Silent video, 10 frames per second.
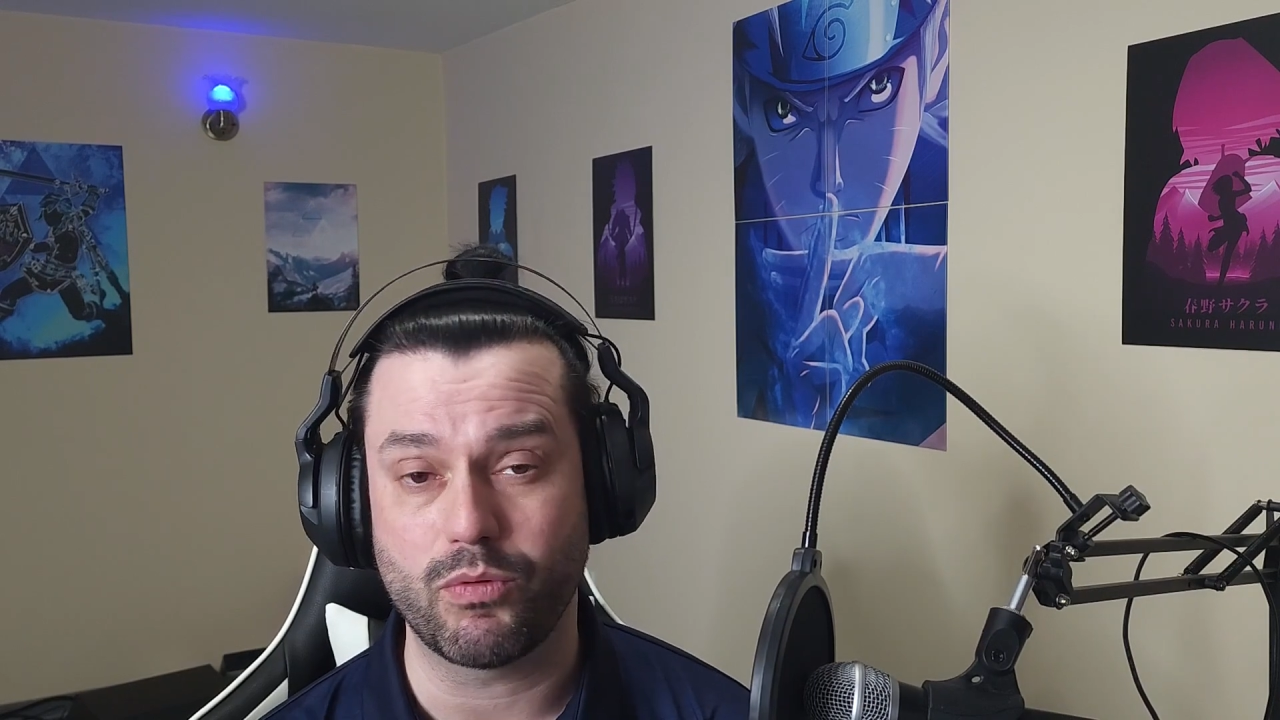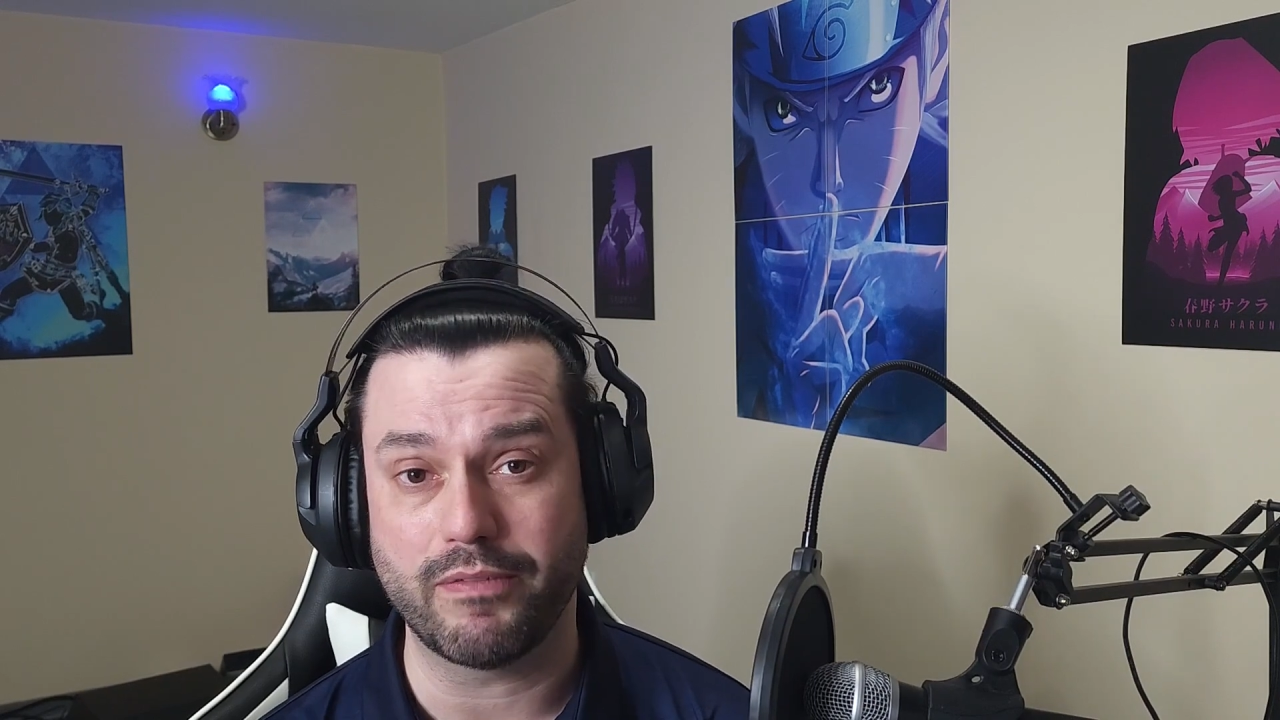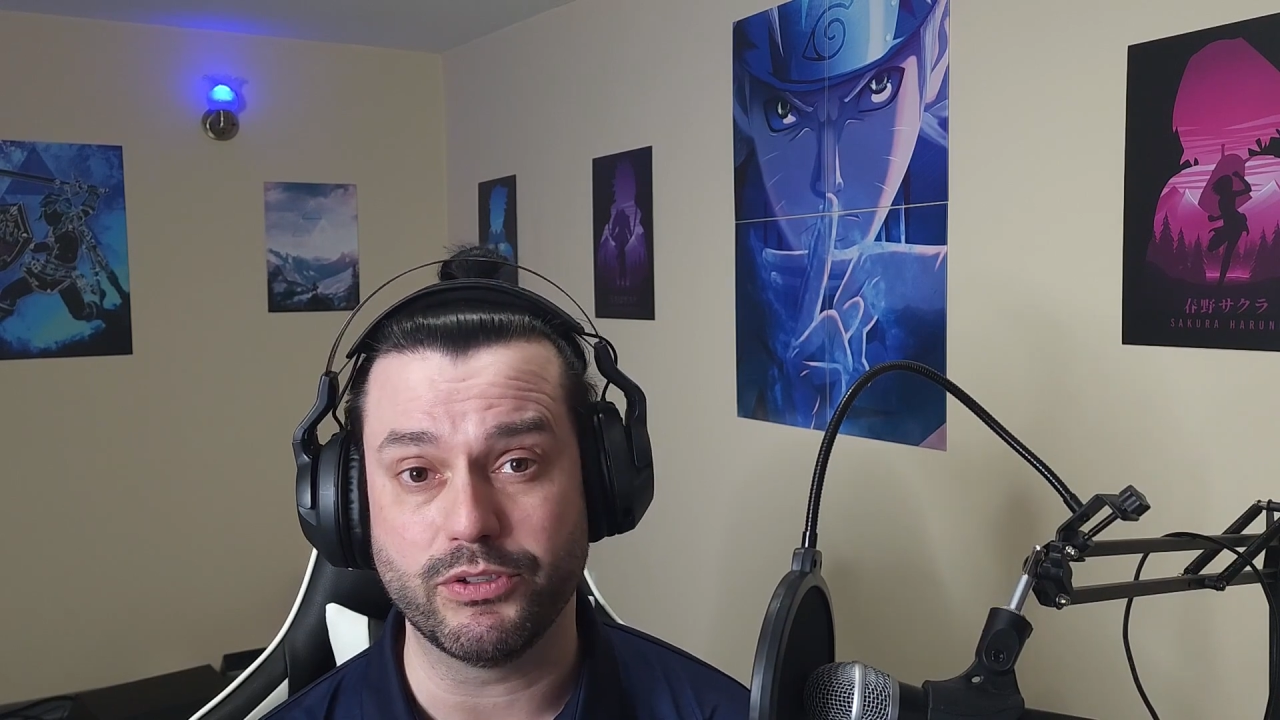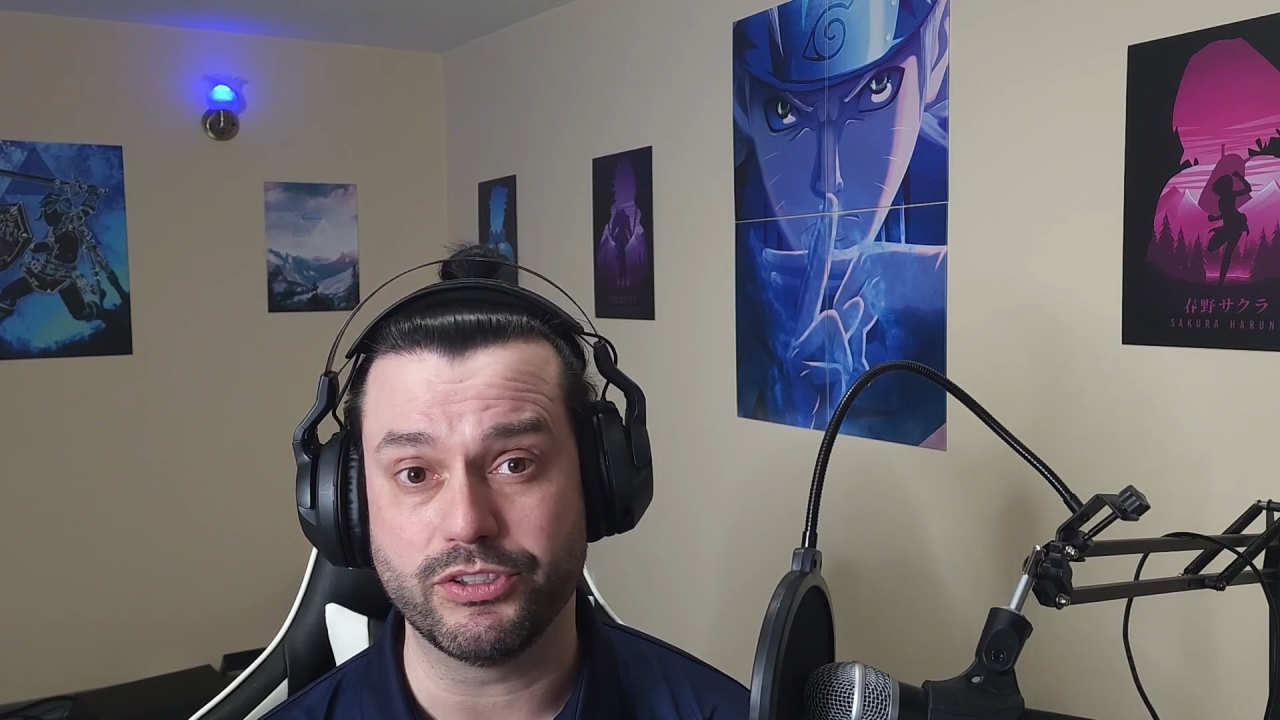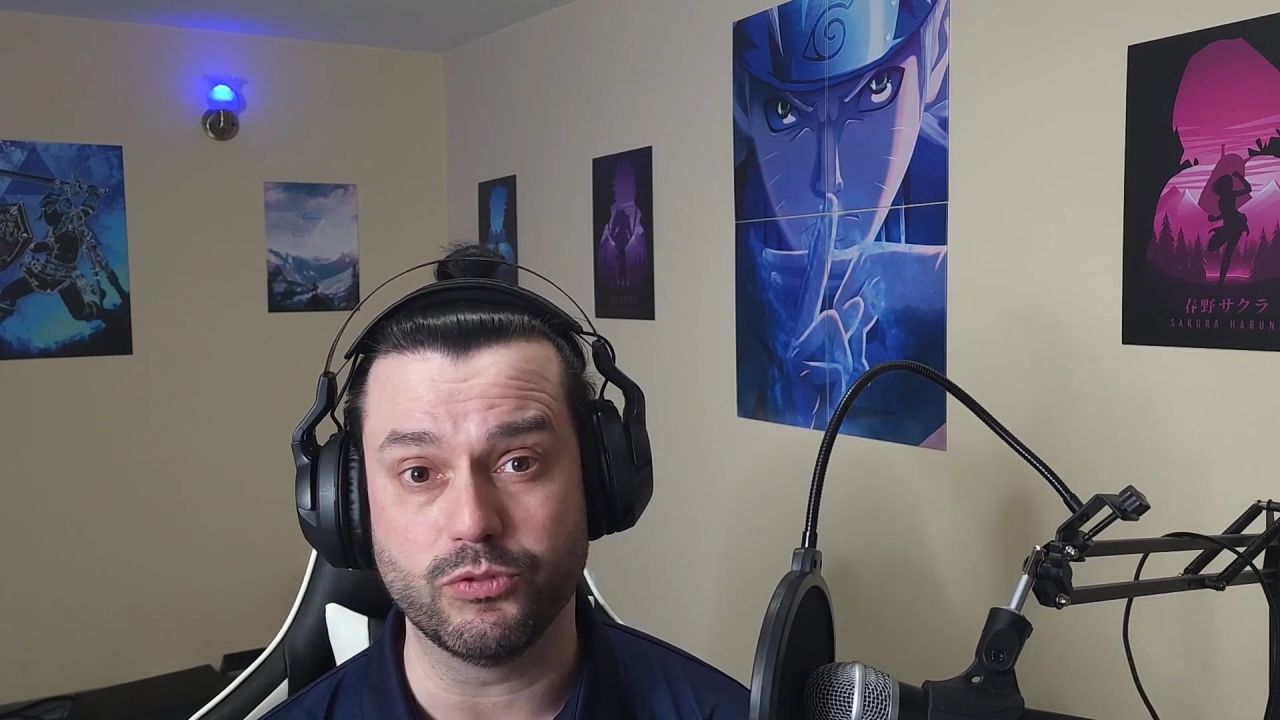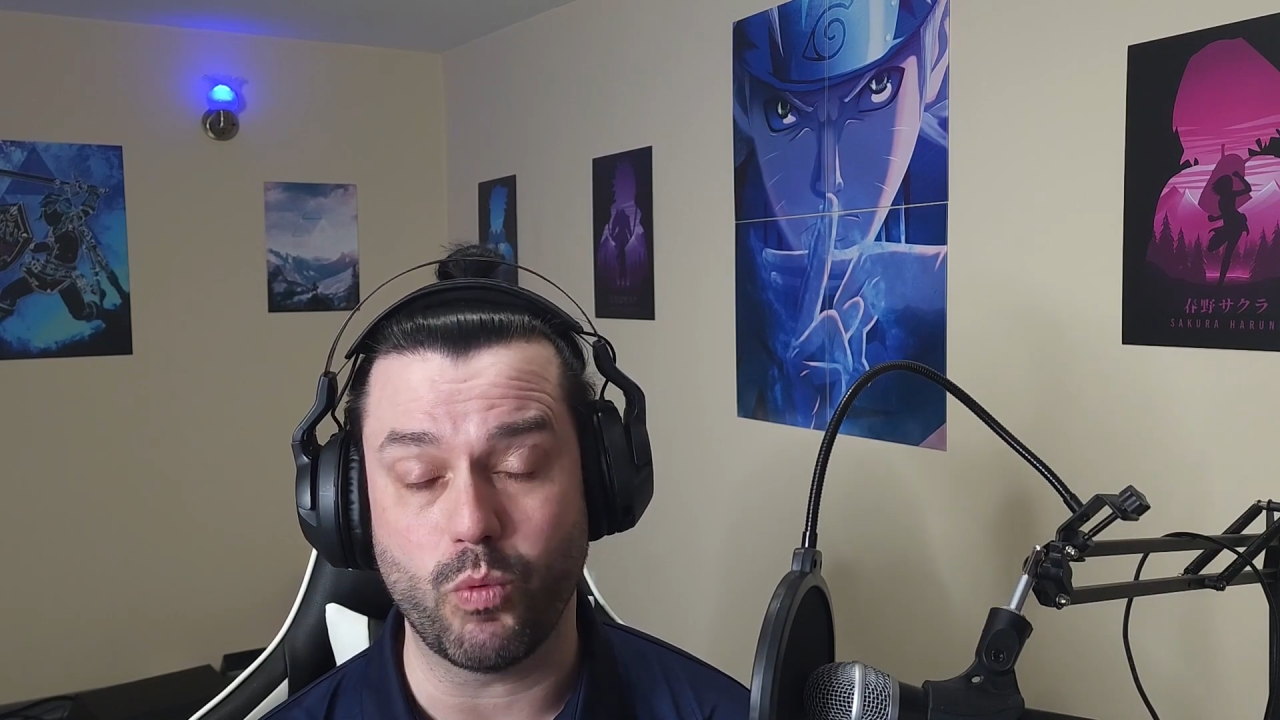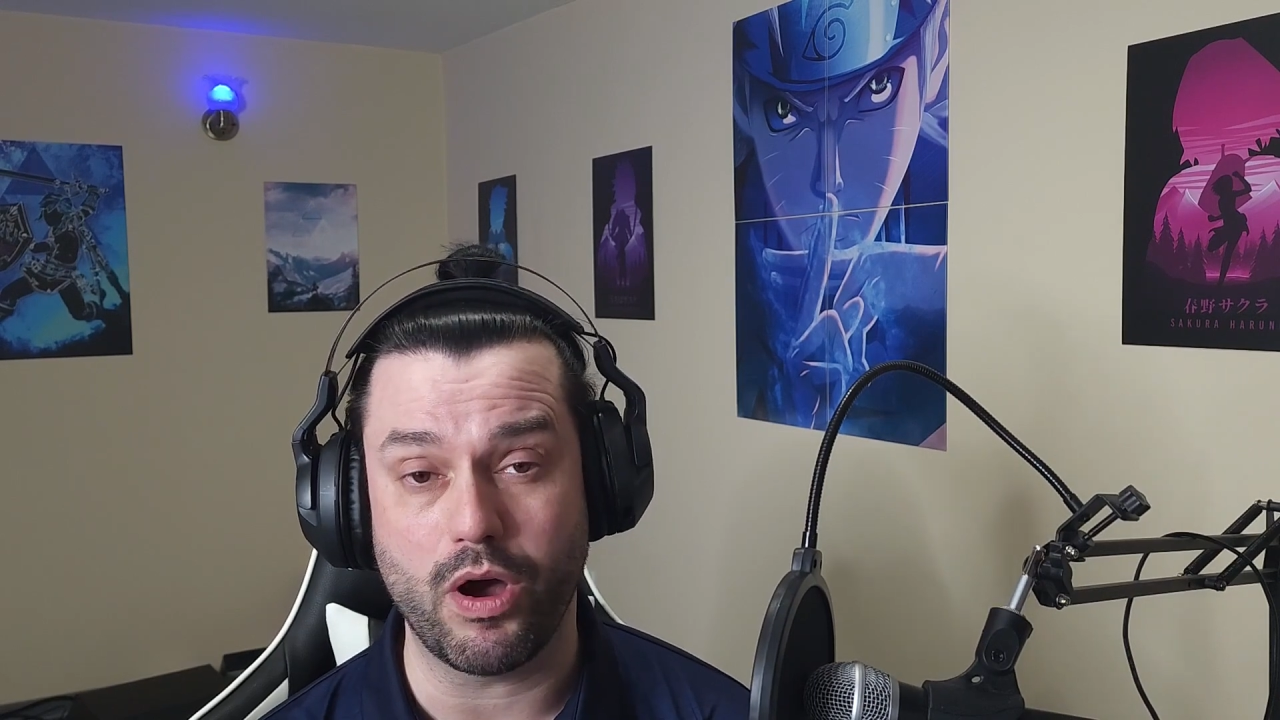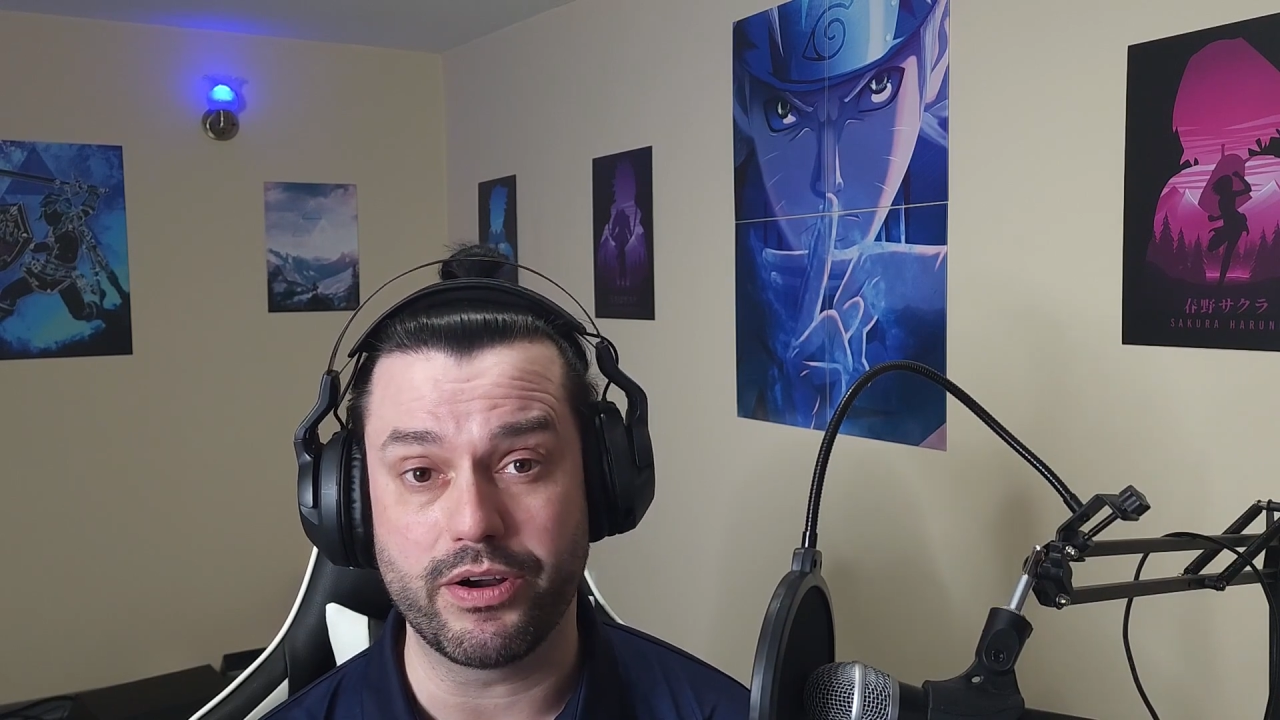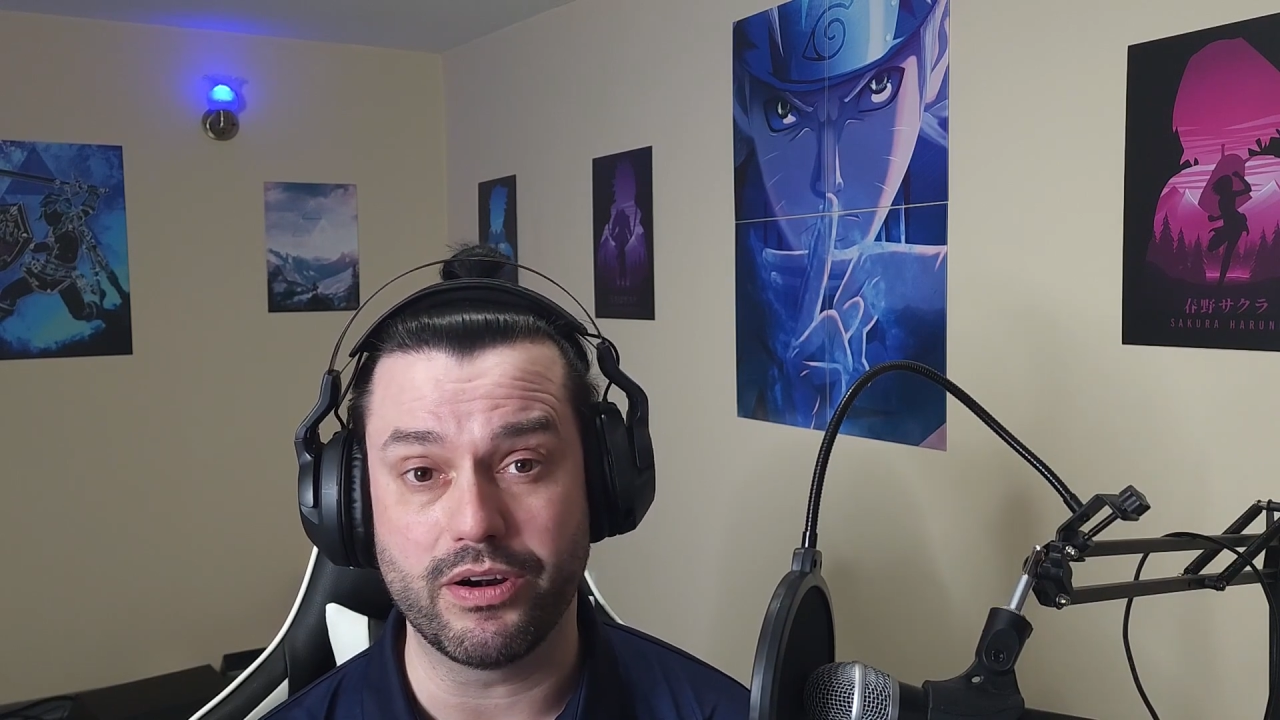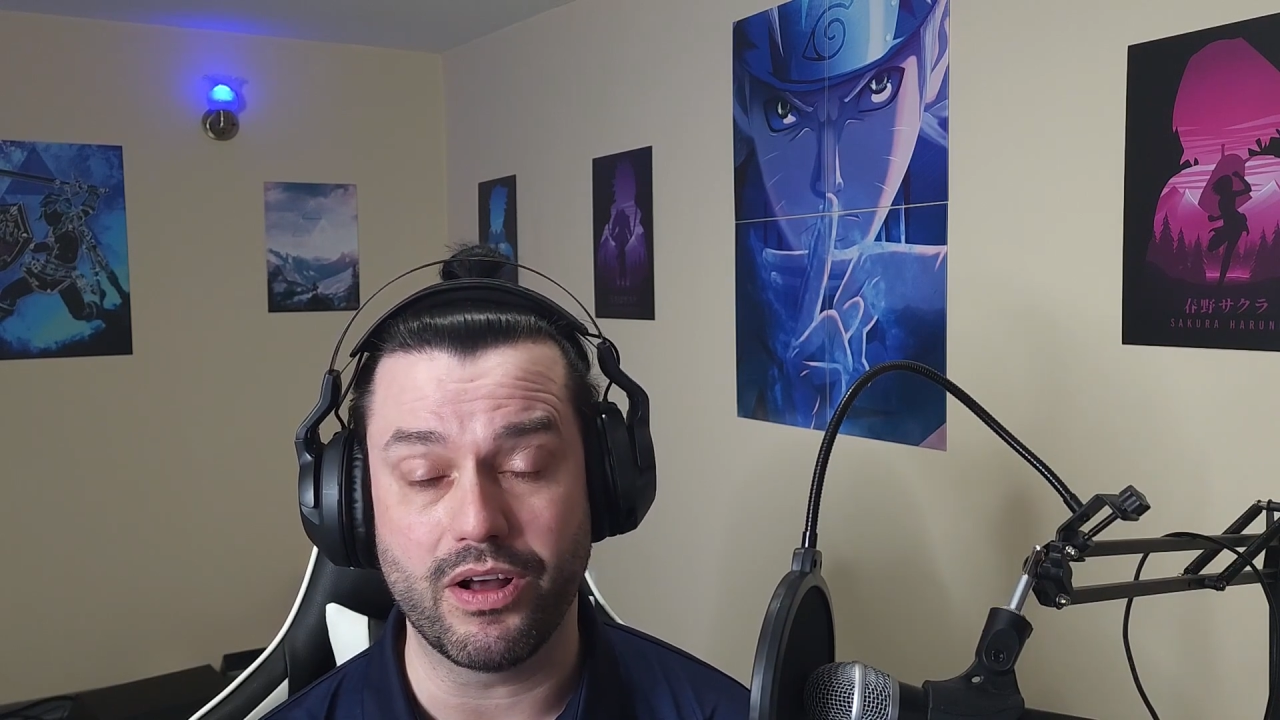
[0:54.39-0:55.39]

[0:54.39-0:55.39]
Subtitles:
references water